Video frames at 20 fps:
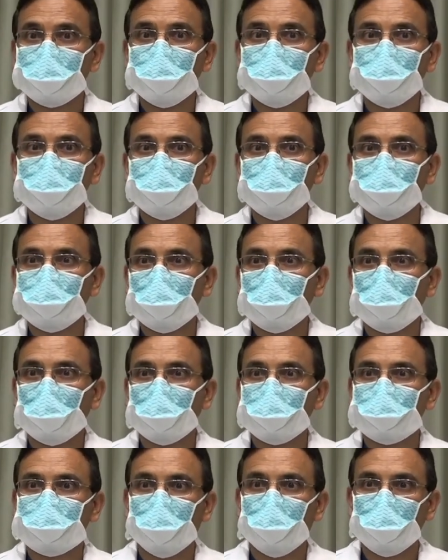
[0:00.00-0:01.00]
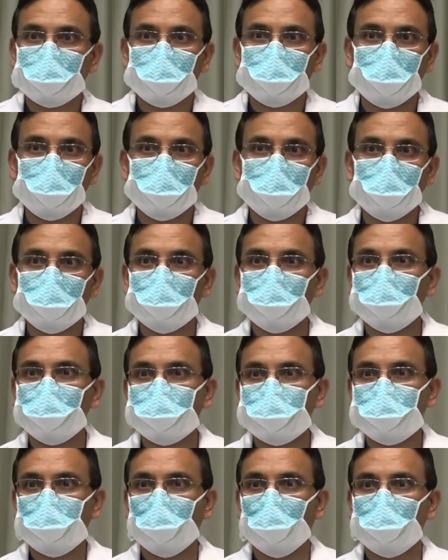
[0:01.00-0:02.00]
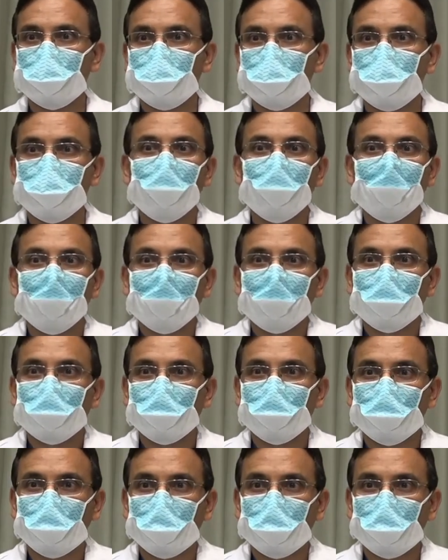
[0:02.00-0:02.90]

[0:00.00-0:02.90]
the $50 scar cream and the $2 uh,